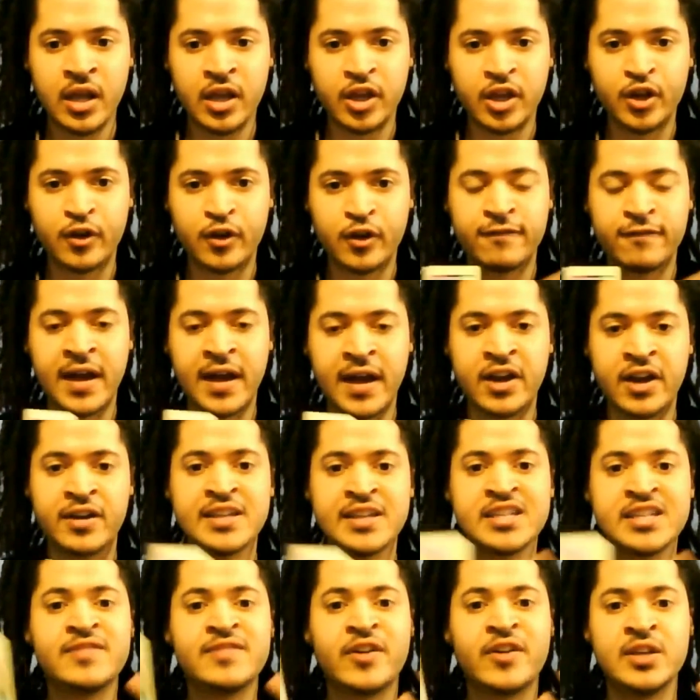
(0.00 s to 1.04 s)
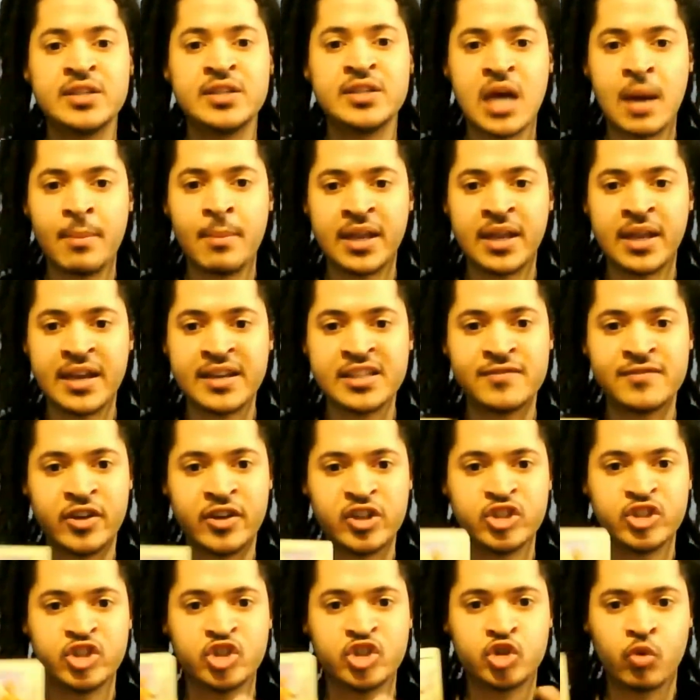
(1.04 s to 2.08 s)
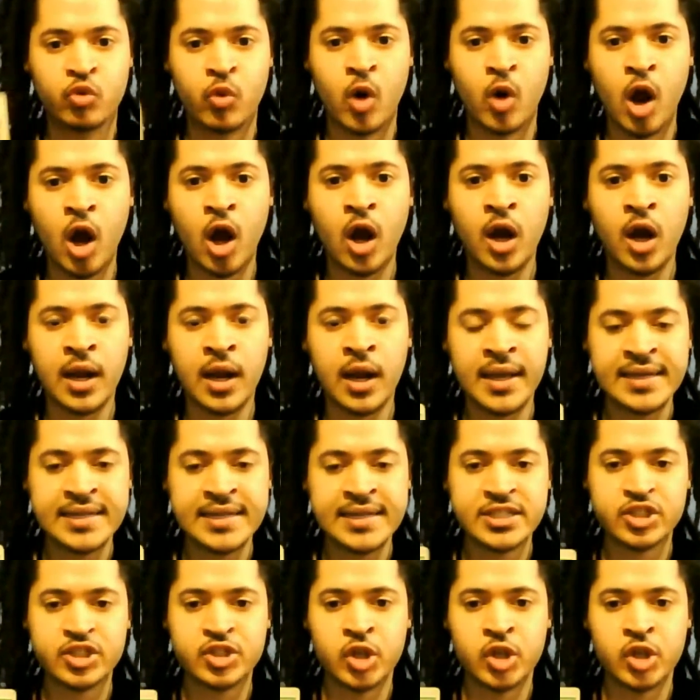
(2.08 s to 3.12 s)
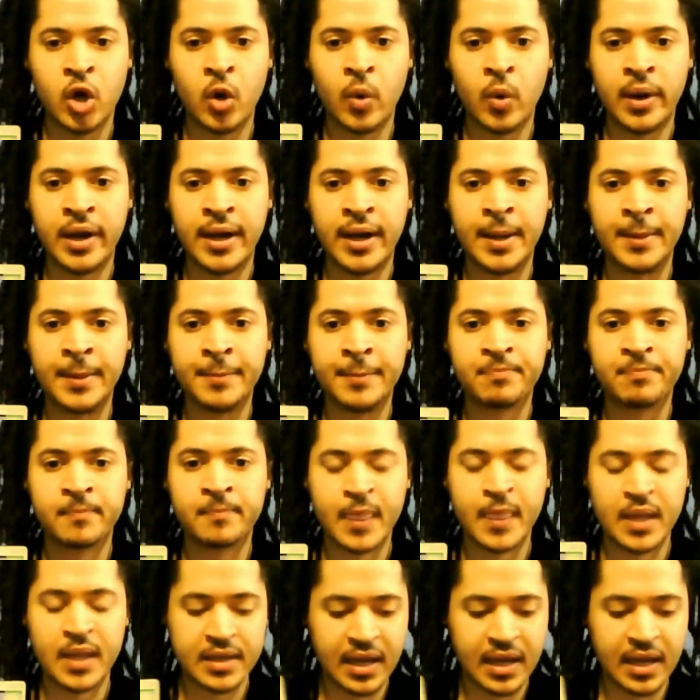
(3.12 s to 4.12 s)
You know, fire is very dominant, it is very strong. So